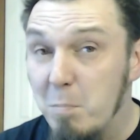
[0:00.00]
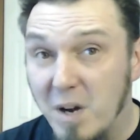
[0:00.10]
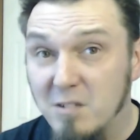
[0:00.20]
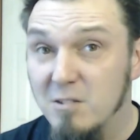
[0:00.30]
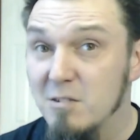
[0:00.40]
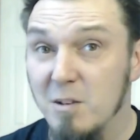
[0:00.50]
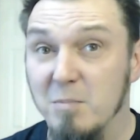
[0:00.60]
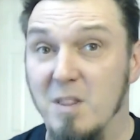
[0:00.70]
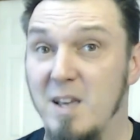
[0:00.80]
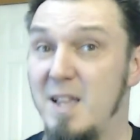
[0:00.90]
bucks or
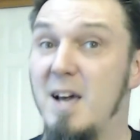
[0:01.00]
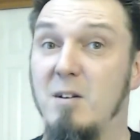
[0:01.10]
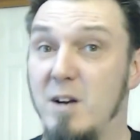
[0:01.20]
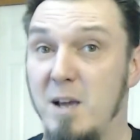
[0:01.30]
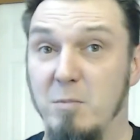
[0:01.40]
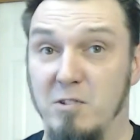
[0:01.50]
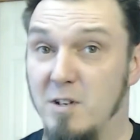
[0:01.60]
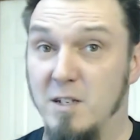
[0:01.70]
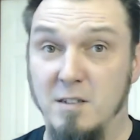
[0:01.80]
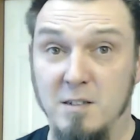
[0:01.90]
something like that on Amazon.